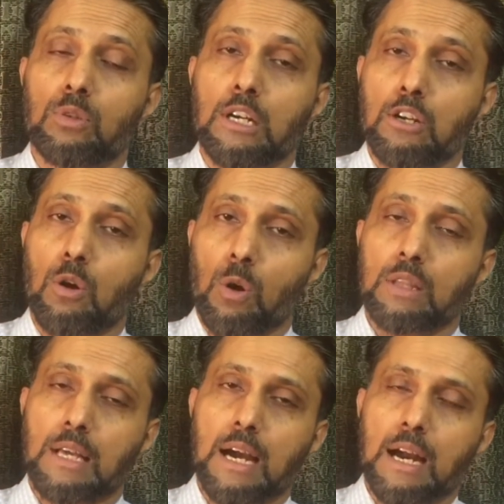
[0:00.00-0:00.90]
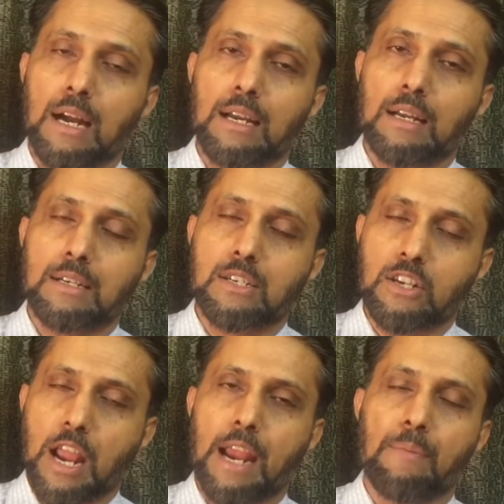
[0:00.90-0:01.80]
control the
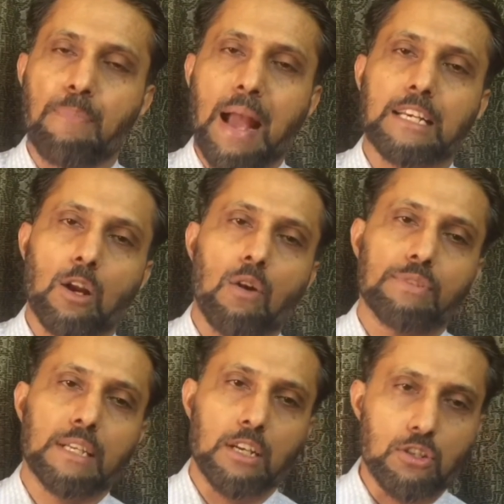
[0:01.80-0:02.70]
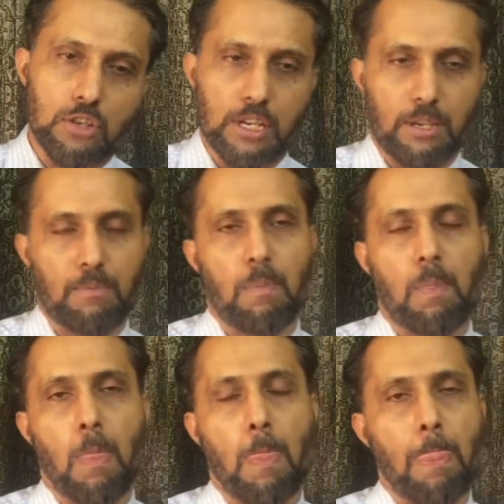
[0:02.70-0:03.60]
trade pattern of the country
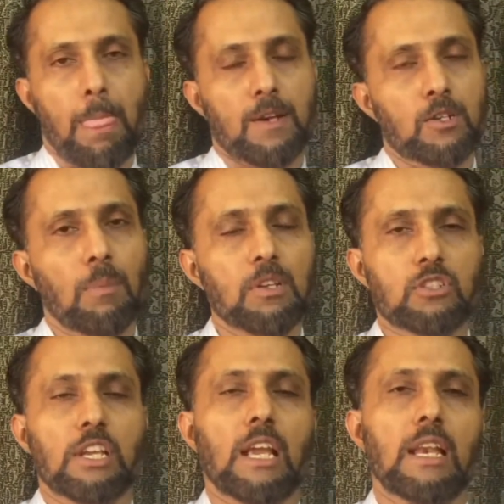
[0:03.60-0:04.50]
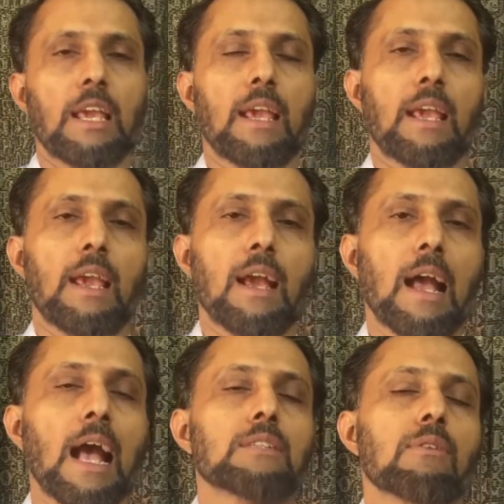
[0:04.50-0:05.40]
domestically
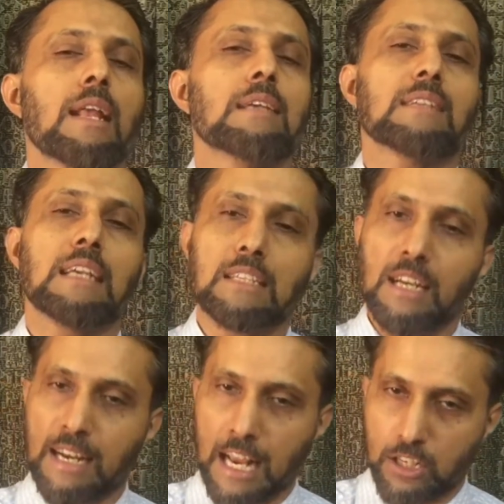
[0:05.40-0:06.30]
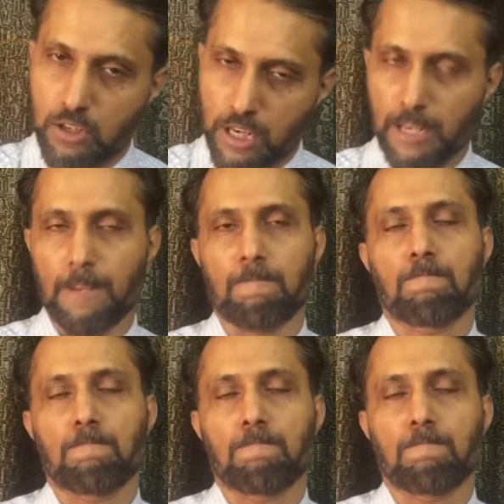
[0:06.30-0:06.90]
as well as internationally,